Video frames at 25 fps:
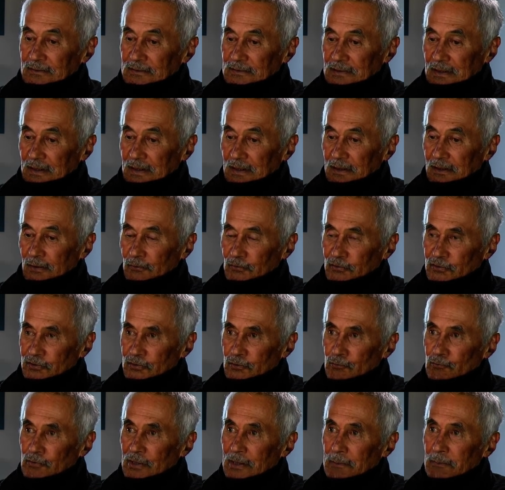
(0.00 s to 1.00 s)
got interest
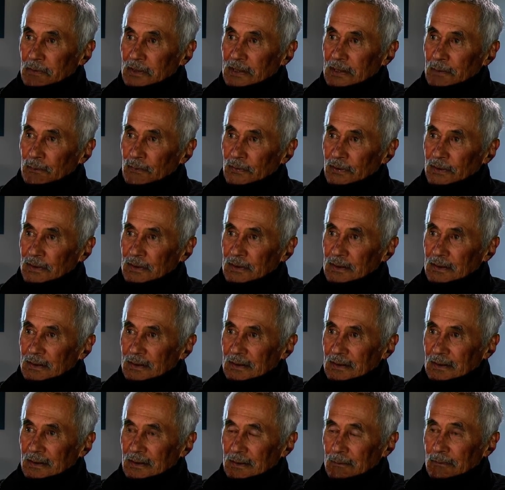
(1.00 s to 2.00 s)
in rugby up there.
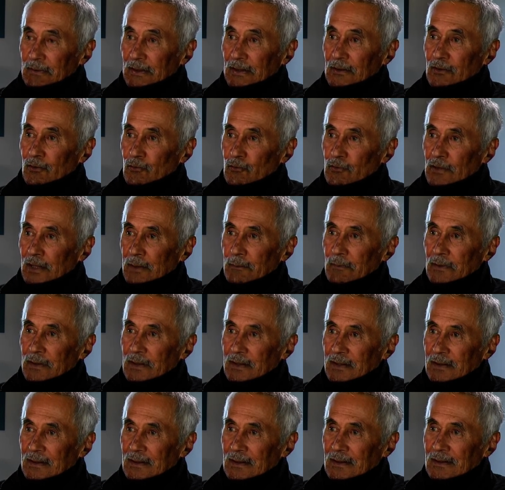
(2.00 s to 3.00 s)
They played good rugby,
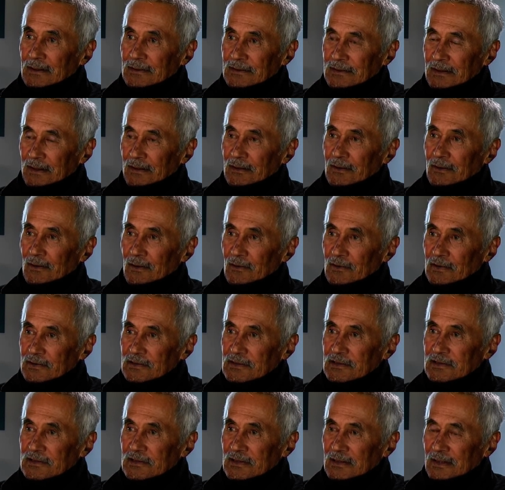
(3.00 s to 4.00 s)
Te Aire
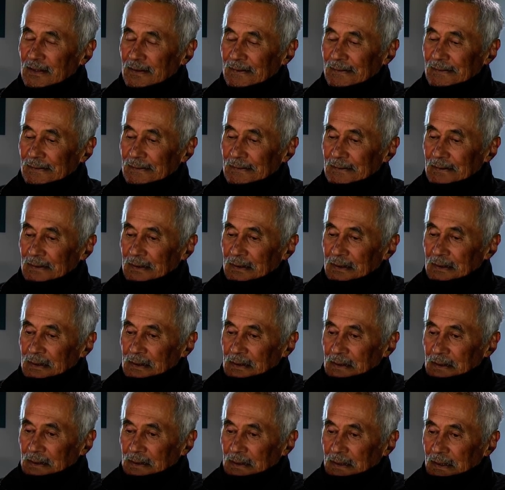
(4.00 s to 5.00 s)
College.
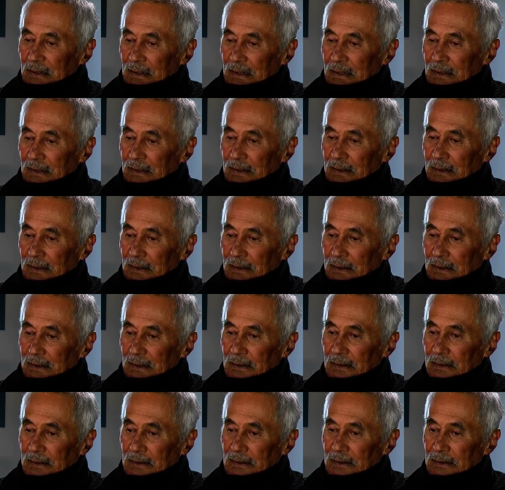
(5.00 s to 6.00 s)

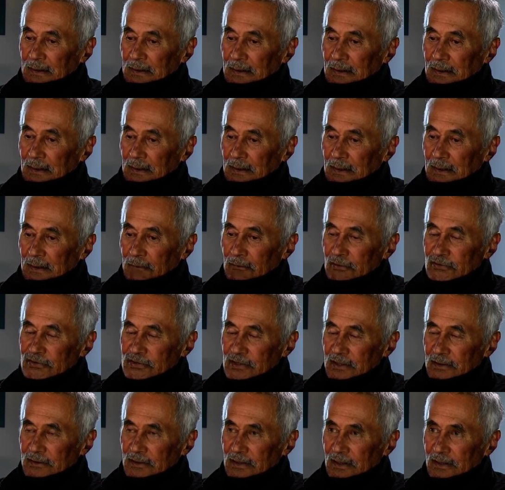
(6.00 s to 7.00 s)
And every
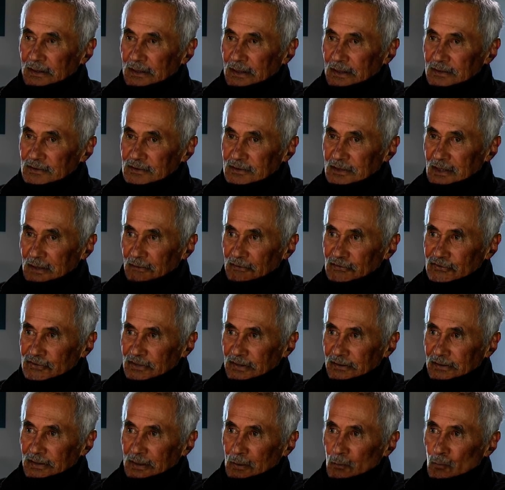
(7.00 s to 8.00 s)
Sunday they used to go with
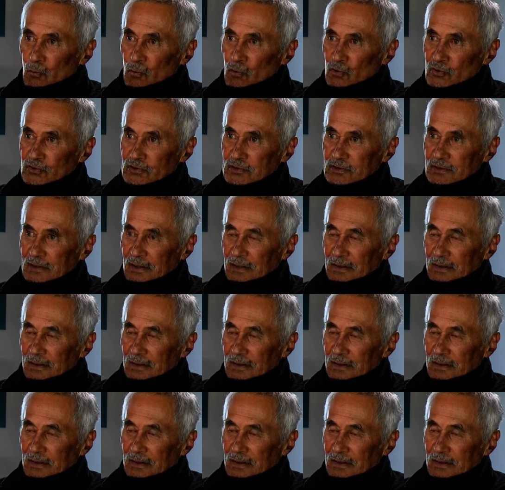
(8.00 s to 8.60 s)
Sunday walks